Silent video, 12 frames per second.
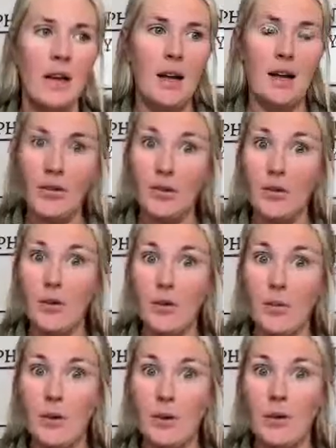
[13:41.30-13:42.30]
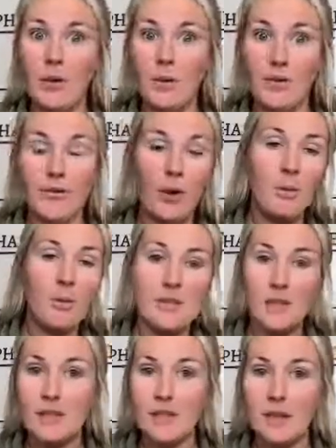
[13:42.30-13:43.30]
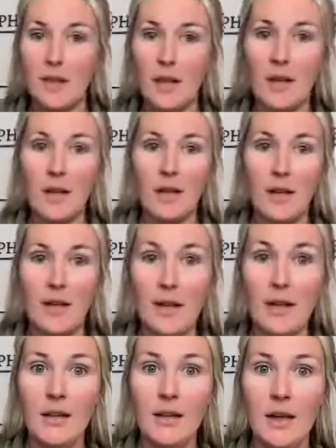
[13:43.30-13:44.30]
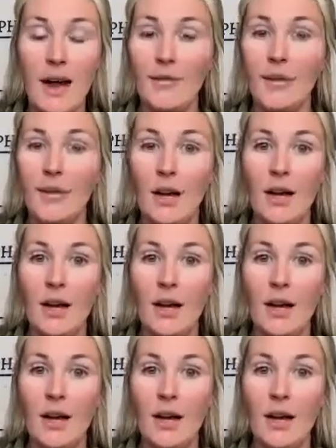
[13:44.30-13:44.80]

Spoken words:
I've also spoken with pharmacists in Africa,